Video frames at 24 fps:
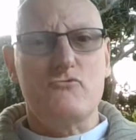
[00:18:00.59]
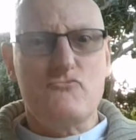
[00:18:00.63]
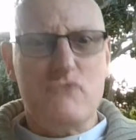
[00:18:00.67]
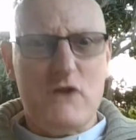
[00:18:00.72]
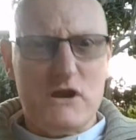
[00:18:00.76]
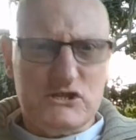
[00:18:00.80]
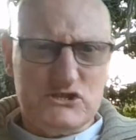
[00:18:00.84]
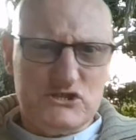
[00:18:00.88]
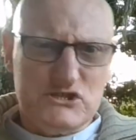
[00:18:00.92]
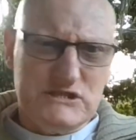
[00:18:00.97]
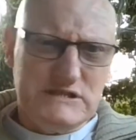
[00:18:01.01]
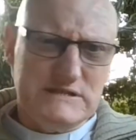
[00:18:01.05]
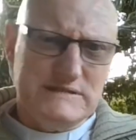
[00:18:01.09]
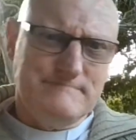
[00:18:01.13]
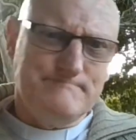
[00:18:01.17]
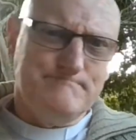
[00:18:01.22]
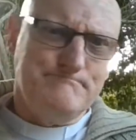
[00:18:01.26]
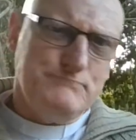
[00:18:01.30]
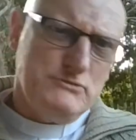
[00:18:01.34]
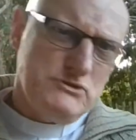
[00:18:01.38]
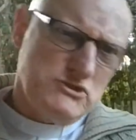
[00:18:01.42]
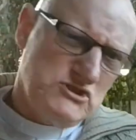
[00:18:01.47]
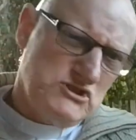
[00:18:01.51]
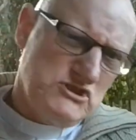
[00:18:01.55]
rushing
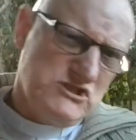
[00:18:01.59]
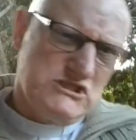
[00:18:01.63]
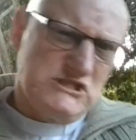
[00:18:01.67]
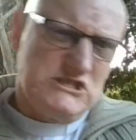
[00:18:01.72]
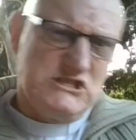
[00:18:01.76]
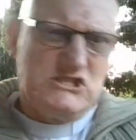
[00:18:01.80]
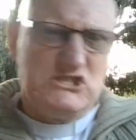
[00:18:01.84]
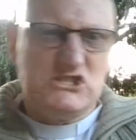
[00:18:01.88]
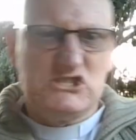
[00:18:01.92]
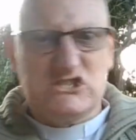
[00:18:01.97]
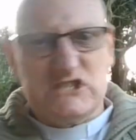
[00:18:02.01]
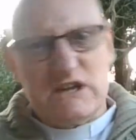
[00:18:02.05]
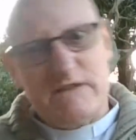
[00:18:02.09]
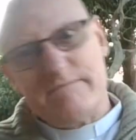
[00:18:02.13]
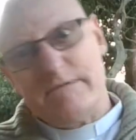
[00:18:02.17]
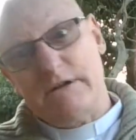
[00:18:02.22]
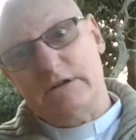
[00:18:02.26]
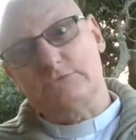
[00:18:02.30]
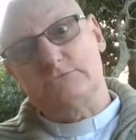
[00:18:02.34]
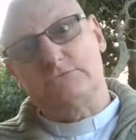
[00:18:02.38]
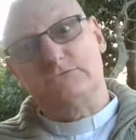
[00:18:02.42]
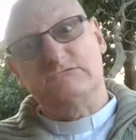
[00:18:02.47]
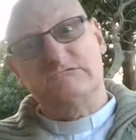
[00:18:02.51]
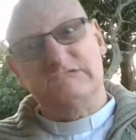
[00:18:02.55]
and pushing and
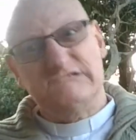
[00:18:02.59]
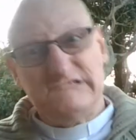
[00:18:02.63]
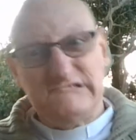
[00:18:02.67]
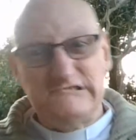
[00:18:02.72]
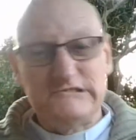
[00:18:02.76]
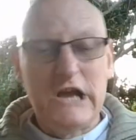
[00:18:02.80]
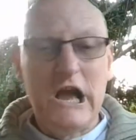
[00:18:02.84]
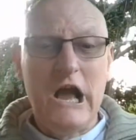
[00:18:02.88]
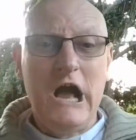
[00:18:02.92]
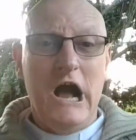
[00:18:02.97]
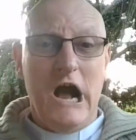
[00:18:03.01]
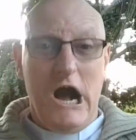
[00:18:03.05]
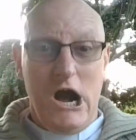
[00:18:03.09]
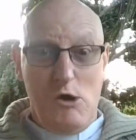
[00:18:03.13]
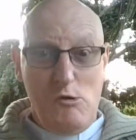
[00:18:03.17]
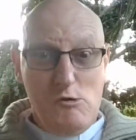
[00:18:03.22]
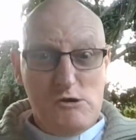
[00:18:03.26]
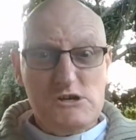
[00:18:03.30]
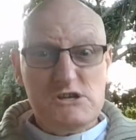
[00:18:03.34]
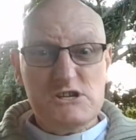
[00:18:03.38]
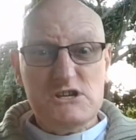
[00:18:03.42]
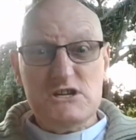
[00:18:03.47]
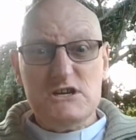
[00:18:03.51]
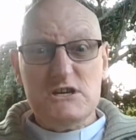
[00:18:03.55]
shoving. And I
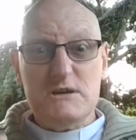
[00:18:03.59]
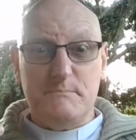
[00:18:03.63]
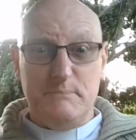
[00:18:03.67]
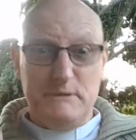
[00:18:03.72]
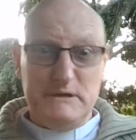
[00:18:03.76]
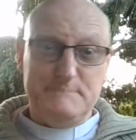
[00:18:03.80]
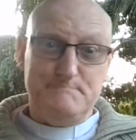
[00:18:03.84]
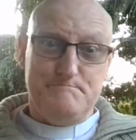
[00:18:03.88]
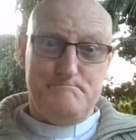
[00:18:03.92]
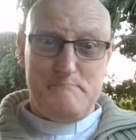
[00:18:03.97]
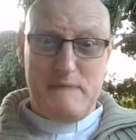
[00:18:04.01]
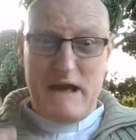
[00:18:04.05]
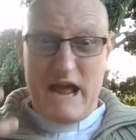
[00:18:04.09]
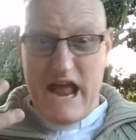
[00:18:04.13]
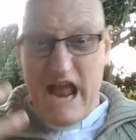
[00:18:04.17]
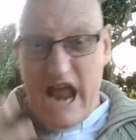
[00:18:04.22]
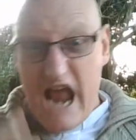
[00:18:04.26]
want to put my